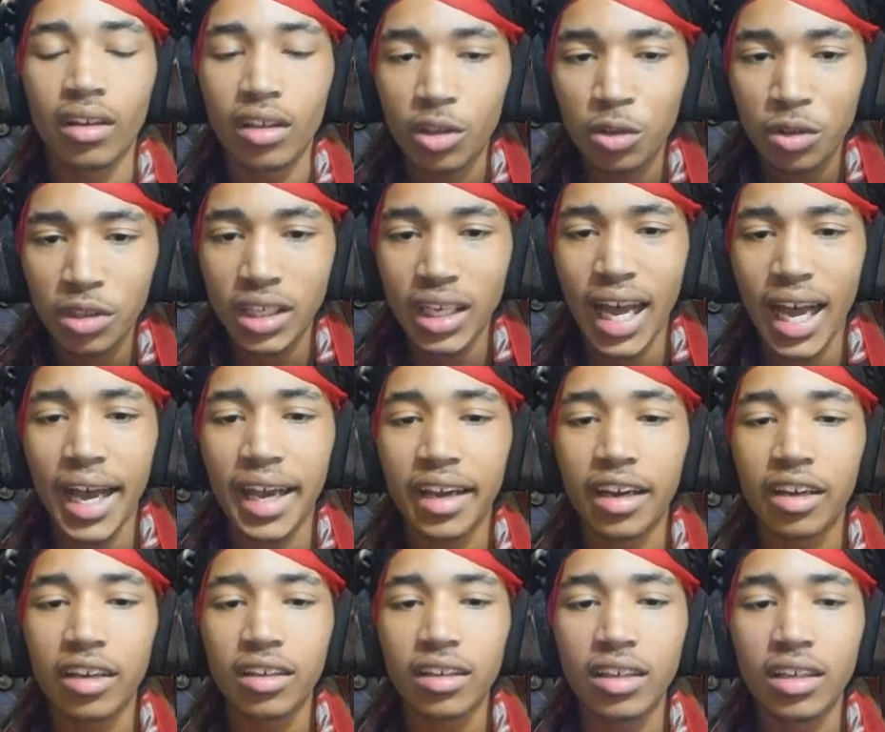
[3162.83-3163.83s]
You
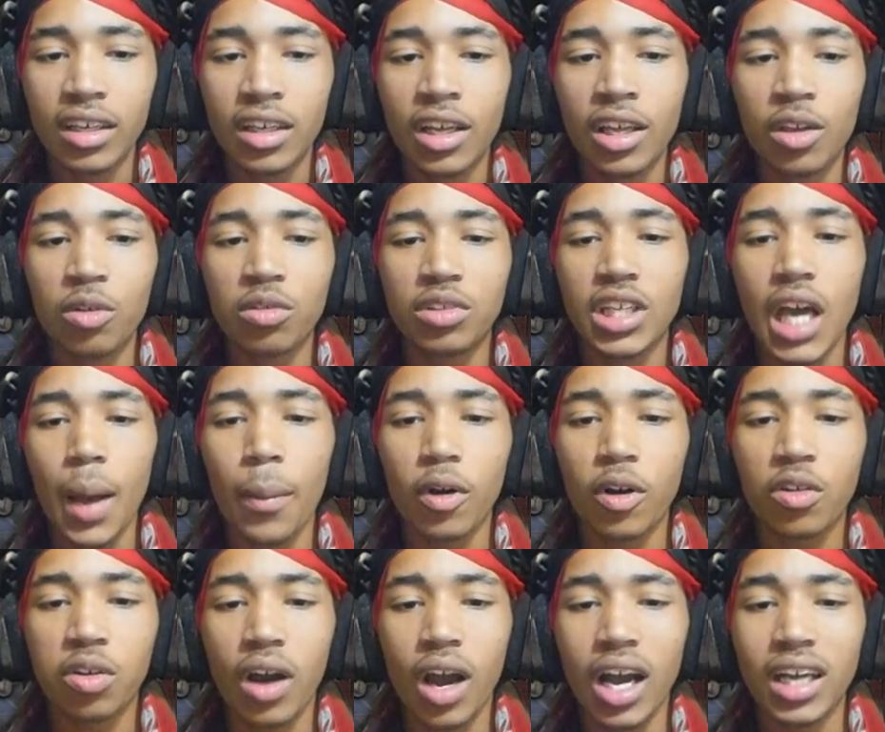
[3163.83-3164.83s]
liar! You
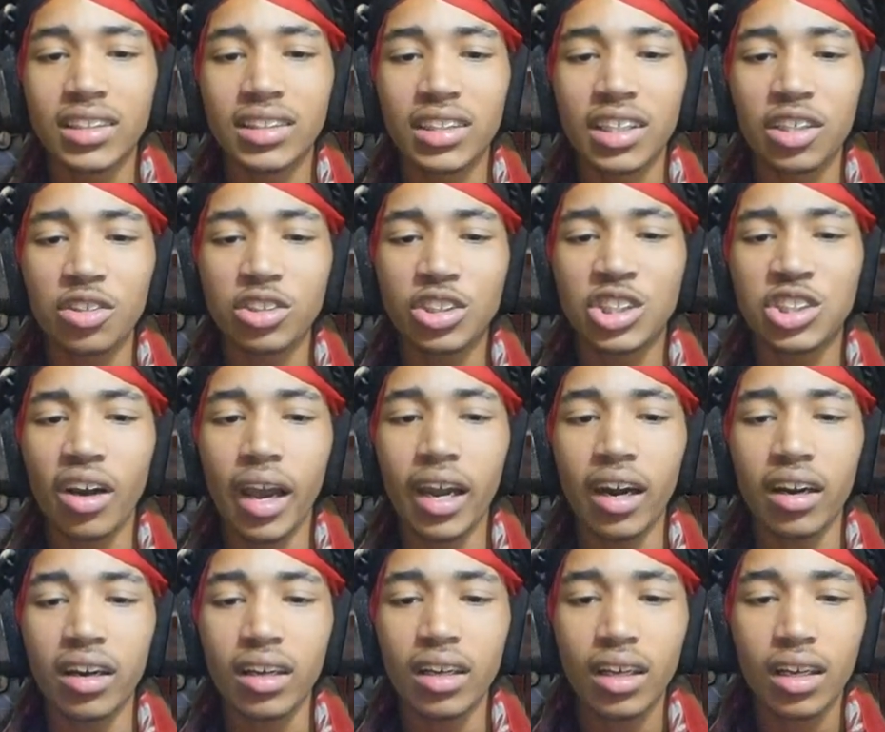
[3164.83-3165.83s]
double crosser! You
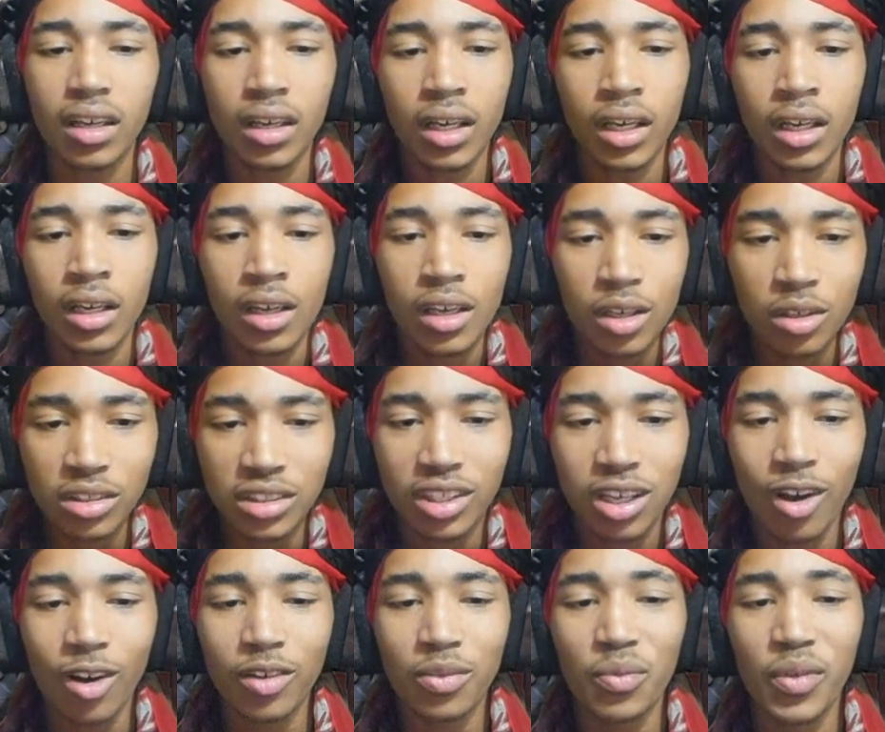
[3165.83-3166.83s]
traitor! You
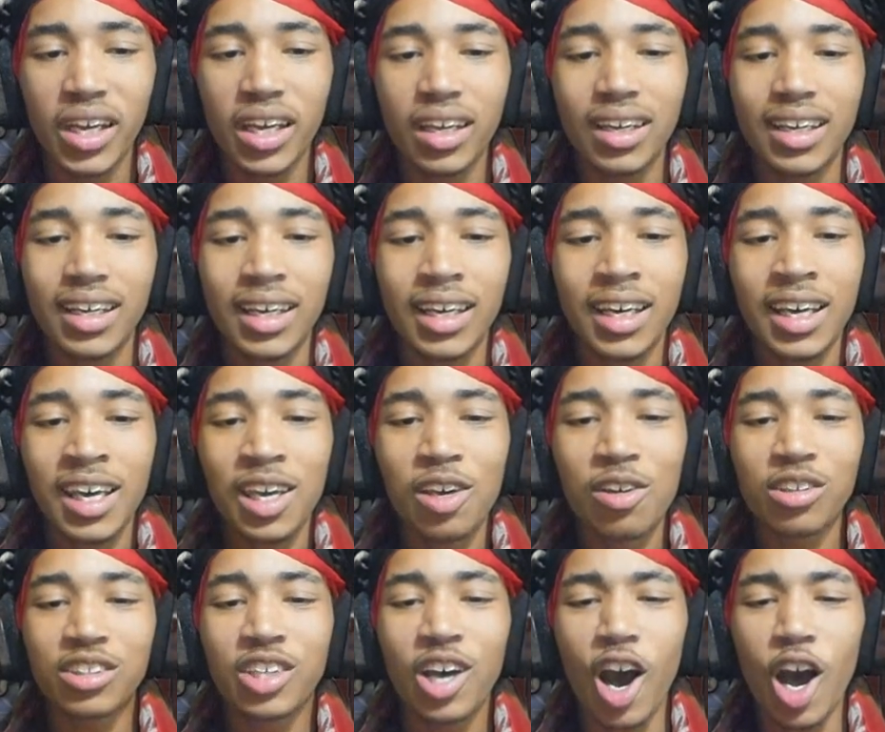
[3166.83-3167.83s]
told me!
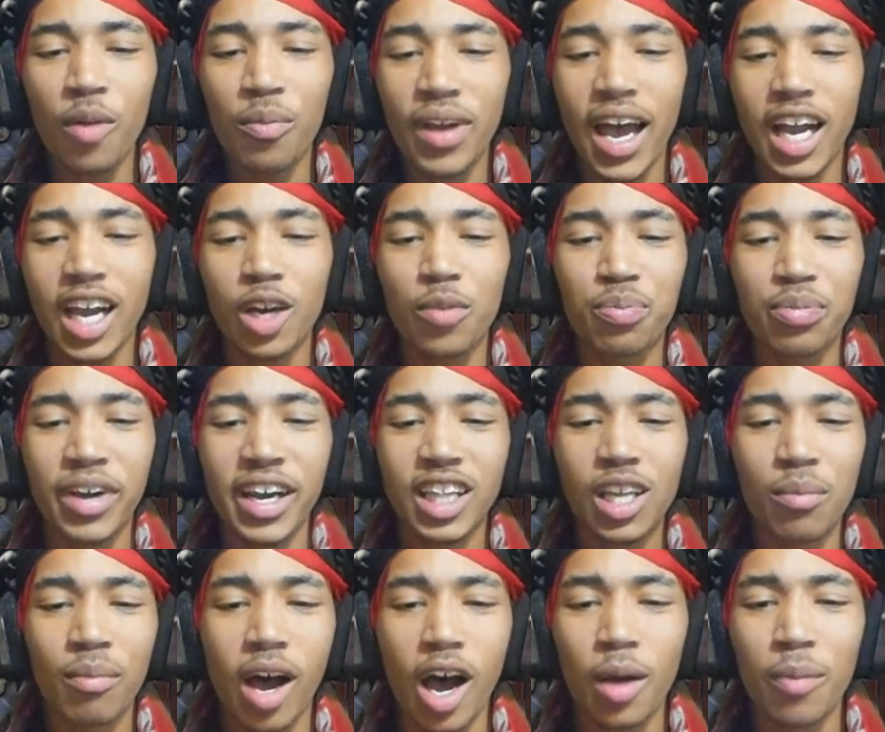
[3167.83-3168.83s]
You told me I could bring
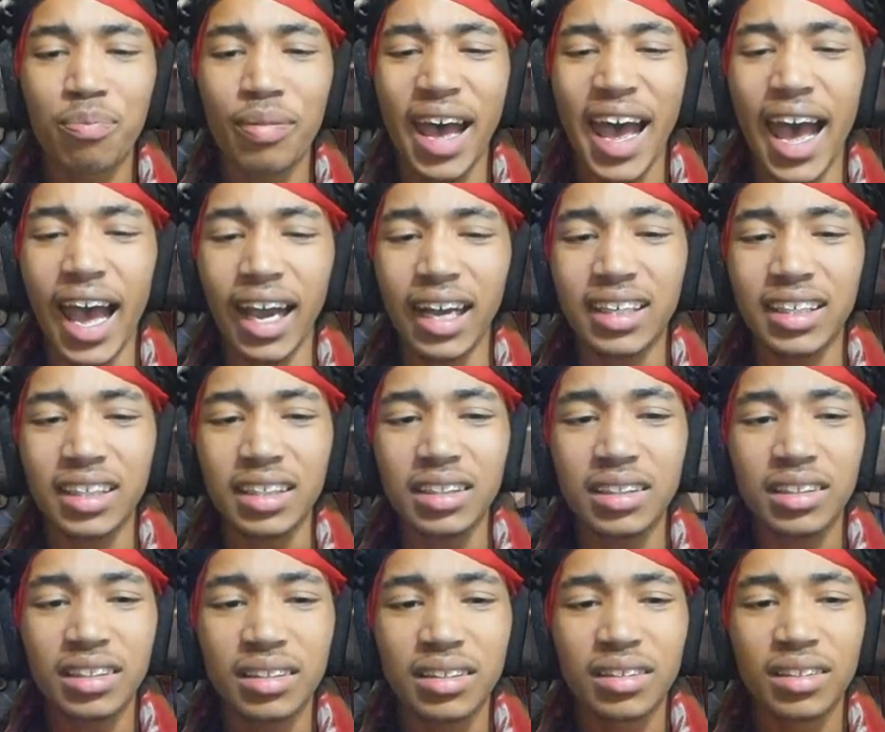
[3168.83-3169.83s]
them all back!
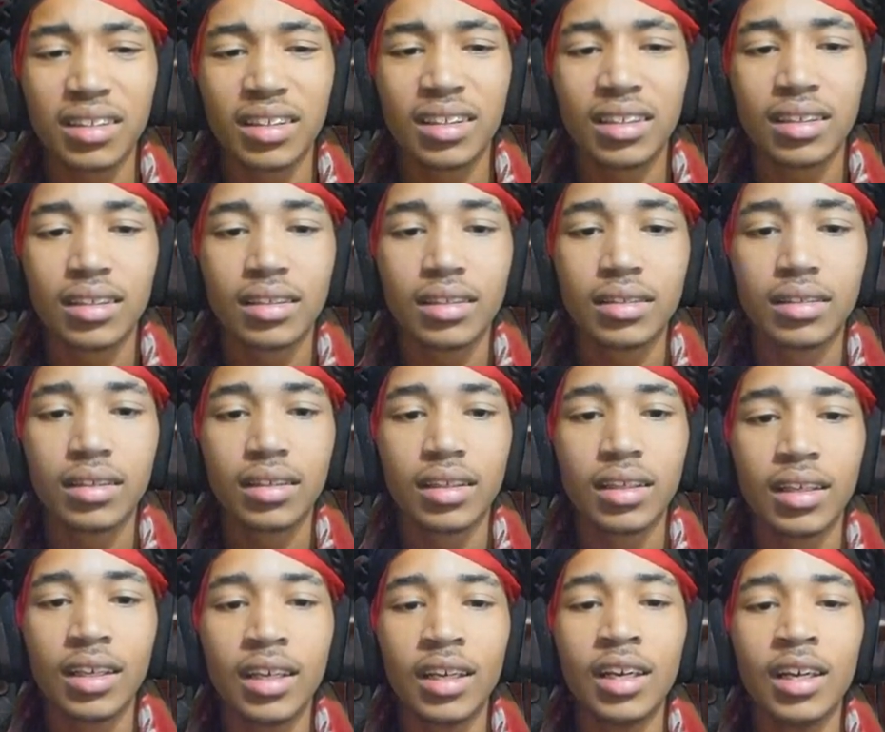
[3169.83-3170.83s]

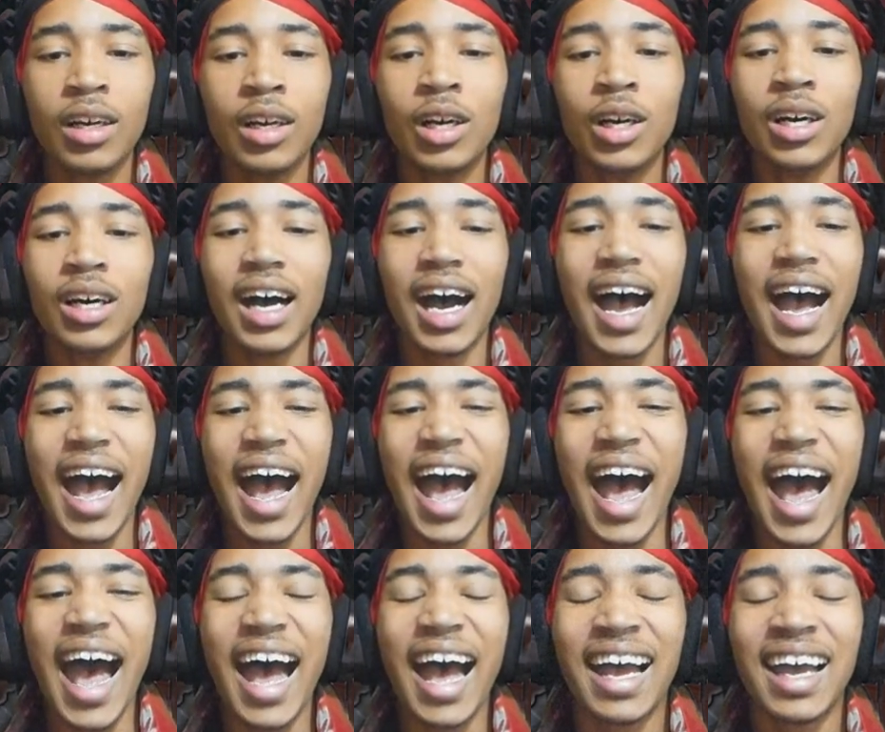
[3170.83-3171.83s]

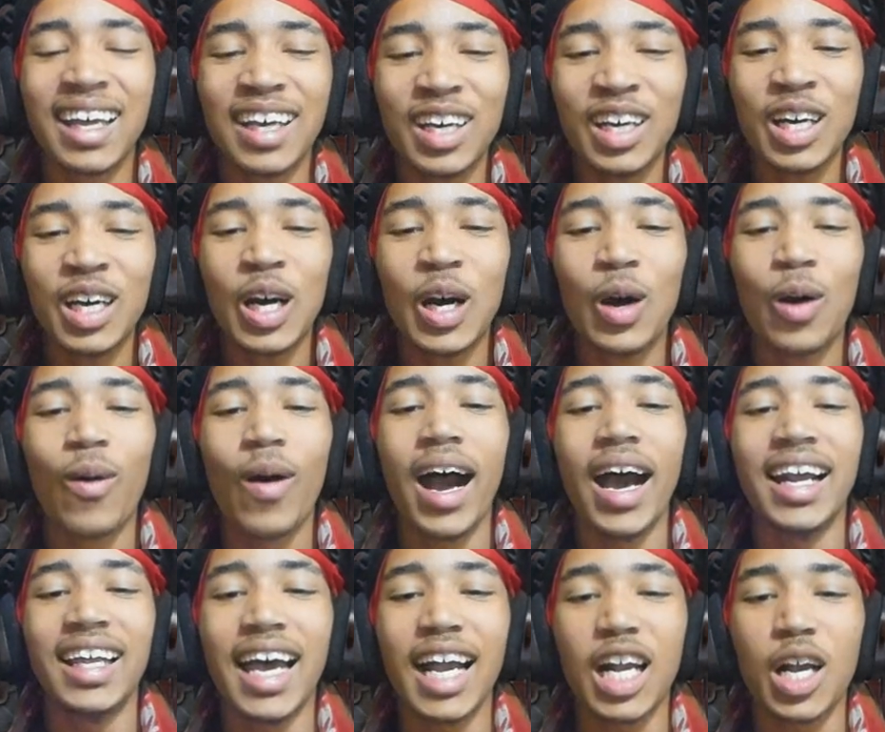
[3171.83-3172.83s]
ah! Oh Whining
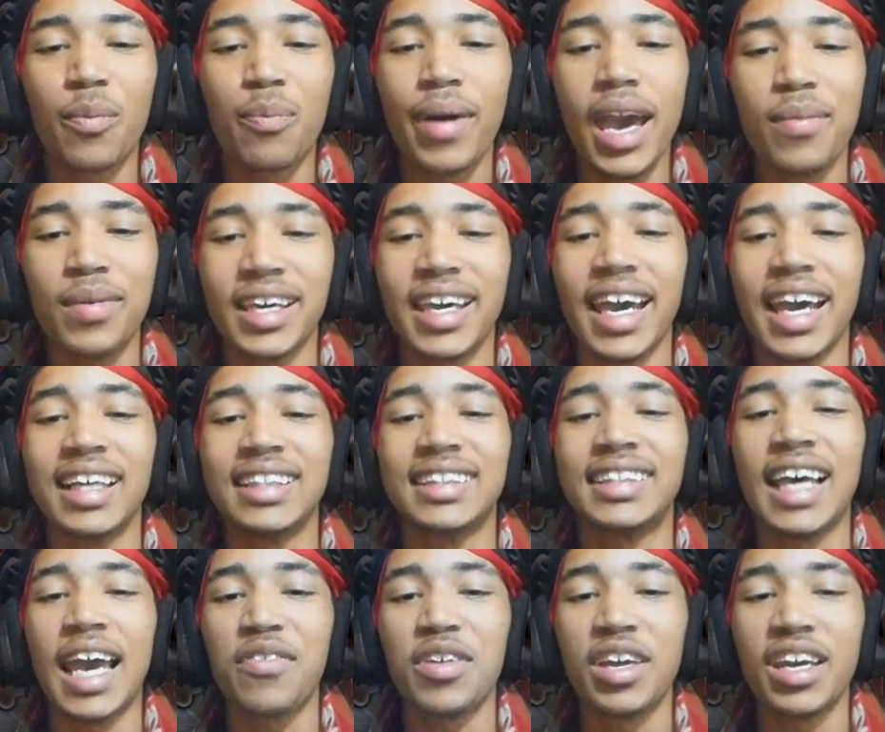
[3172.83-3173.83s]
like a baby can't
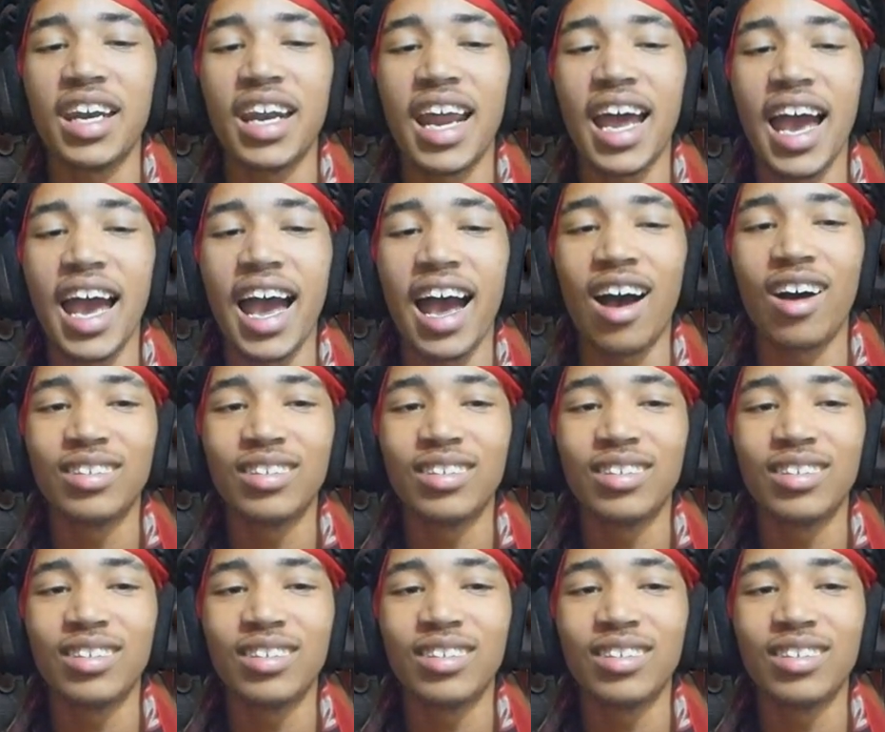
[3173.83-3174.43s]
save you now.